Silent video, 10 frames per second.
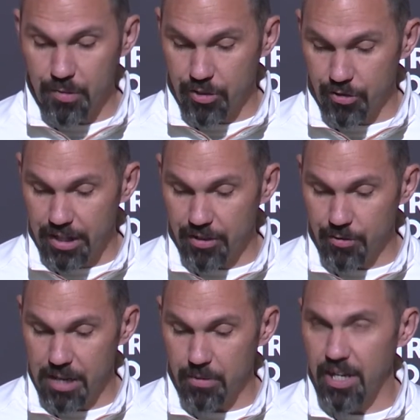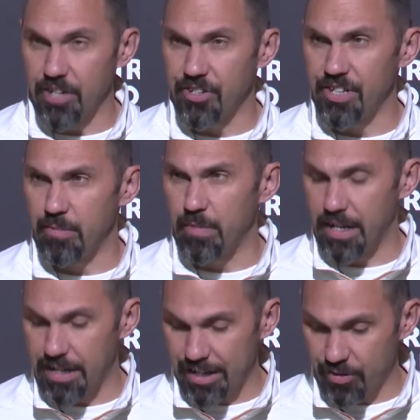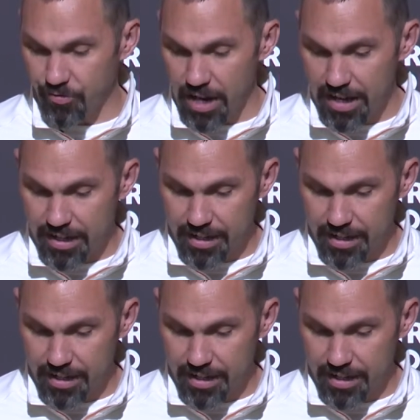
be sure to get those applications in by next Friday,